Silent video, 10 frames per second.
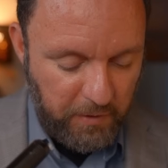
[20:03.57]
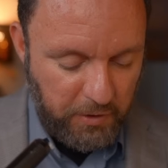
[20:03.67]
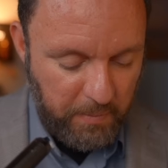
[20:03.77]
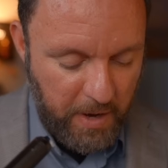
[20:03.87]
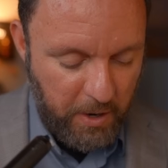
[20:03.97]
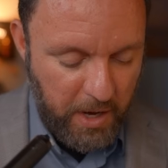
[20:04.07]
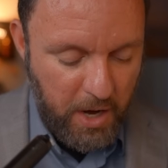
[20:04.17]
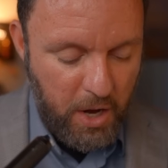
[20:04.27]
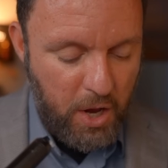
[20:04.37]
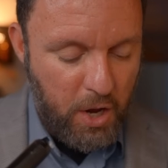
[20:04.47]
Virgin Mary,
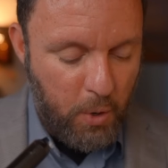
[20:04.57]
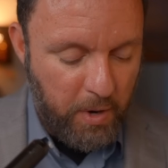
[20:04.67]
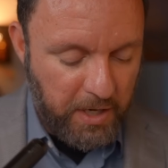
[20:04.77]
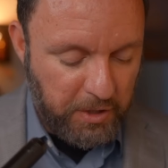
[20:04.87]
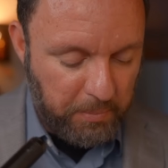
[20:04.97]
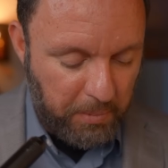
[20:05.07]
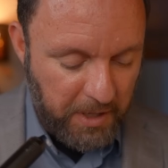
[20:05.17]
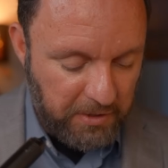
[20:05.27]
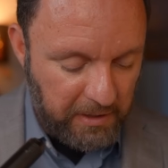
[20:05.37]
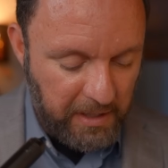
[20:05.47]
who had
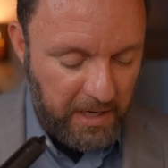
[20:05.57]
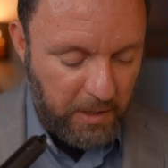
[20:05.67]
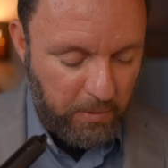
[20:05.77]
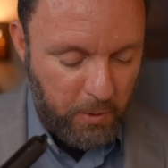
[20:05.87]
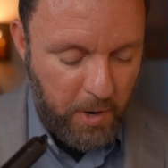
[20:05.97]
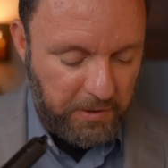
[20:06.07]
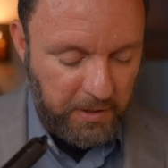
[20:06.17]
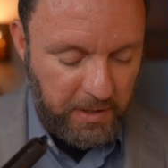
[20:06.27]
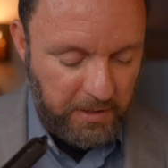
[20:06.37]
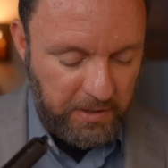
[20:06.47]
expressly
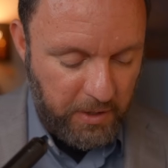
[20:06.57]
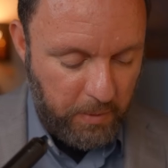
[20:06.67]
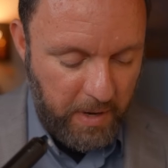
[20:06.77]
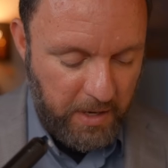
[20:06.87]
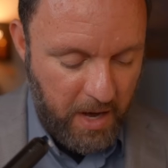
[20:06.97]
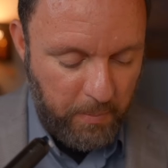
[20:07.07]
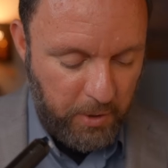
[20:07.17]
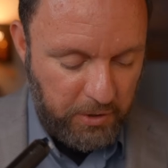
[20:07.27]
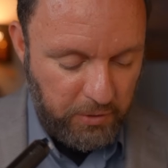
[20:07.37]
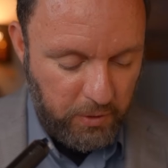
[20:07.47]
requested this in her many
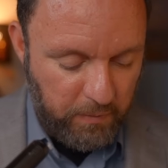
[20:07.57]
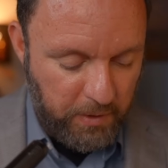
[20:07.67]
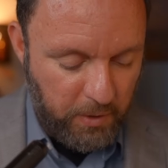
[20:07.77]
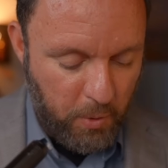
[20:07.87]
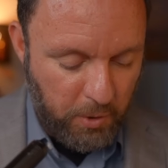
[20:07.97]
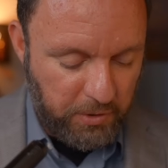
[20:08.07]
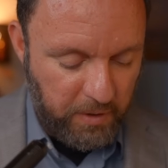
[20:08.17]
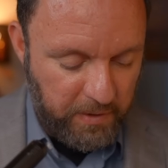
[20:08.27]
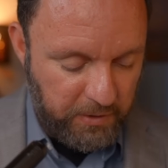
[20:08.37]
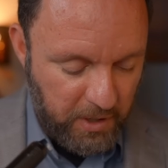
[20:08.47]
apparitions over the course
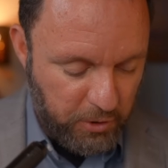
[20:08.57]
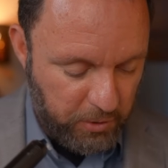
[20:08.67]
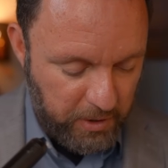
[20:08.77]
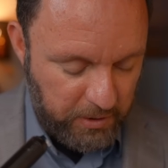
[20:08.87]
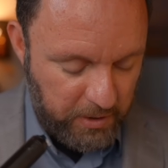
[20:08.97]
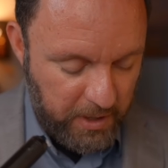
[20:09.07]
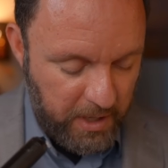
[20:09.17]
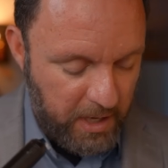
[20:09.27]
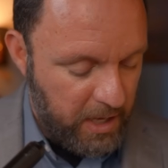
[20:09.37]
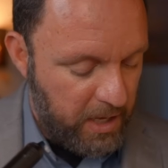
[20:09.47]
of the centuries.
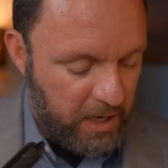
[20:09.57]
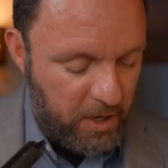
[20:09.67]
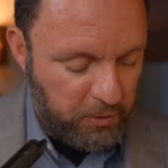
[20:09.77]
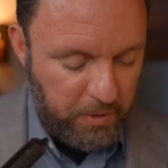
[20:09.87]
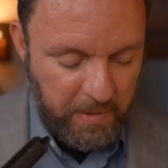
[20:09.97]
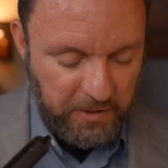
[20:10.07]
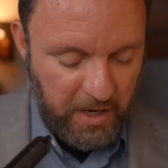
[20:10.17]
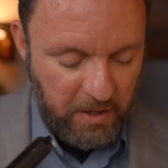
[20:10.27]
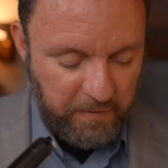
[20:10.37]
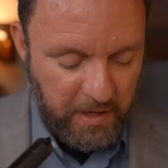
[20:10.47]
He also made
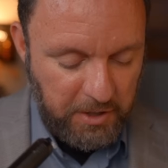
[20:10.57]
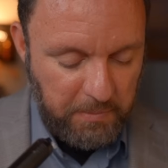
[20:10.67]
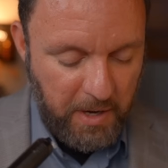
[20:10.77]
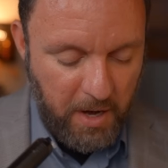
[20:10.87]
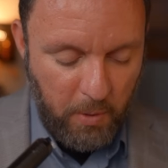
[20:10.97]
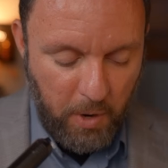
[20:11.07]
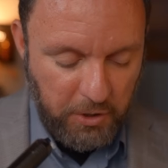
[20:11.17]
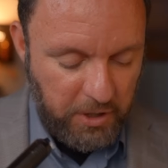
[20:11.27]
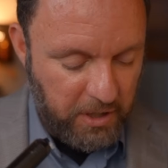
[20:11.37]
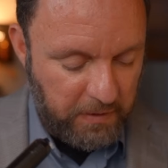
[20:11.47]
sacrifices by not
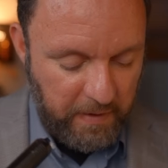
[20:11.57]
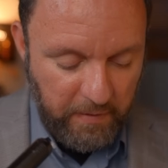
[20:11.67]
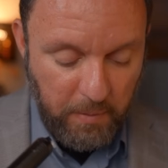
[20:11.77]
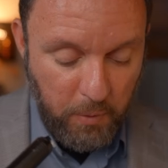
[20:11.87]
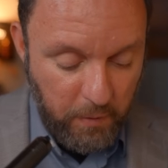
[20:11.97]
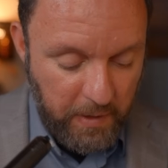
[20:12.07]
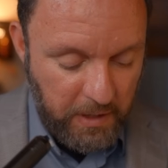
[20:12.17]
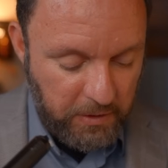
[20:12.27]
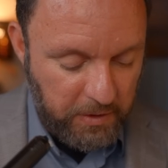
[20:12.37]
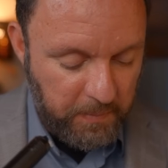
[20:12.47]
watching his favorite
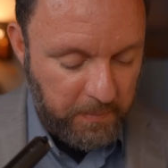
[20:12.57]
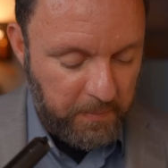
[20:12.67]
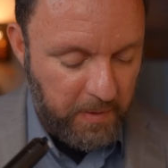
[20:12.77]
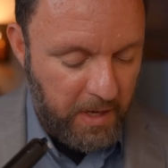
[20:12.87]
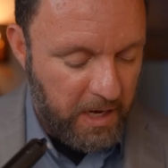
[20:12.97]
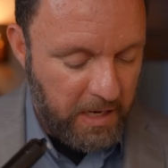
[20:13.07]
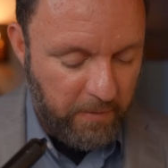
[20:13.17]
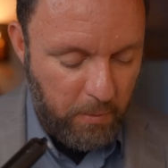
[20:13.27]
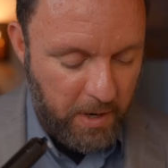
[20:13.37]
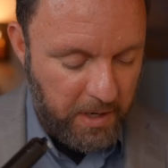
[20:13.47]
movies. He
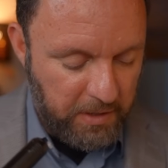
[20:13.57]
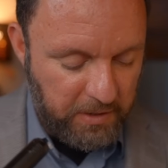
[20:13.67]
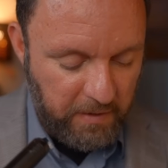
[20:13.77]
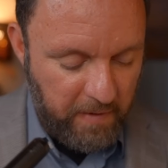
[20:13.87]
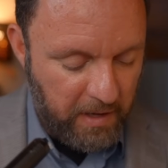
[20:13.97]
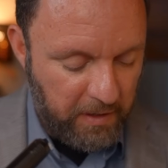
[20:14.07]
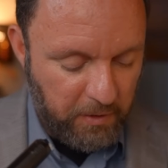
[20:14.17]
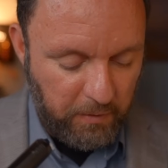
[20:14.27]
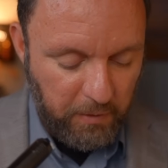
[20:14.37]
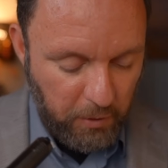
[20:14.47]
never wanted to see violent
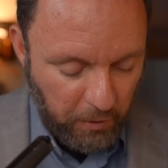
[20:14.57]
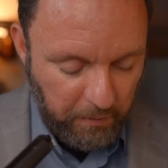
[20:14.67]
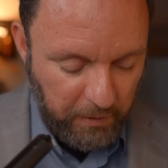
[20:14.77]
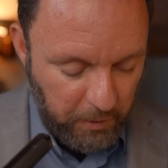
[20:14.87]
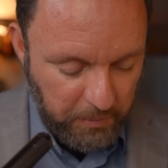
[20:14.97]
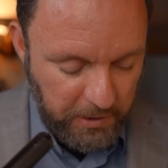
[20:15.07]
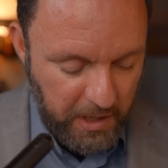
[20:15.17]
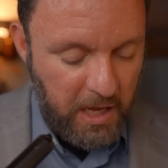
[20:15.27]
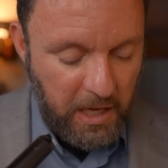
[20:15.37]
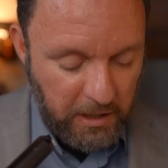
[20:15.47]
or vulgar films.
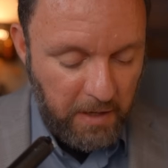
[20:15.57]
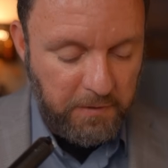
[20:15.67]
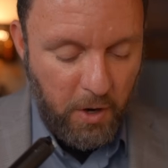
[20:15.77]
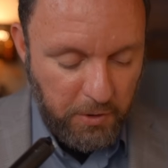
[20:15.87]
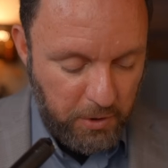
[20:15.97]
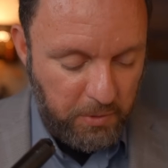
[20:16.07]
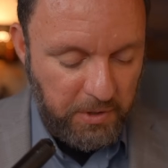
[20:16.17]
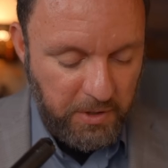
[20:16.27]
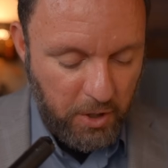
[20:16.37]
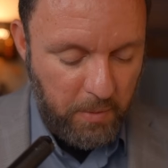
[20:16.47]
He loved cartoons
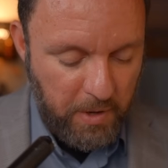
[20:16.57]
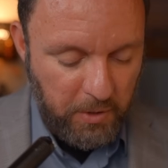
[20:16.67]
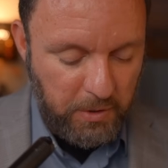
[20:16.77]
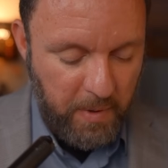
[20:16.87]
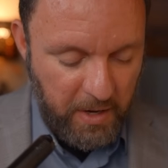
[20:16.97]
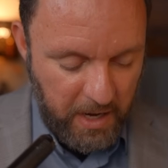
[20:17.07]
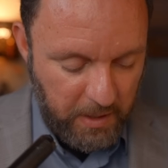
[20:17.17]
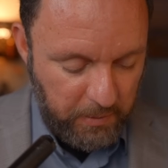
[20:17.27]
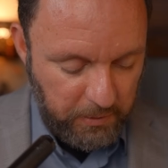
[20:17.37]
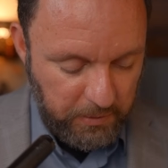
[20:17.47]
and documentaries about
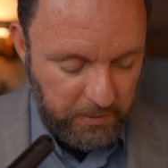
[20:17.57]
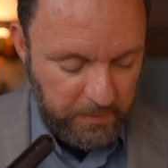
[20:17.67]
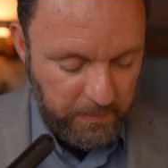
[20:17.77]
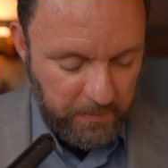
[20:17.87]
animals.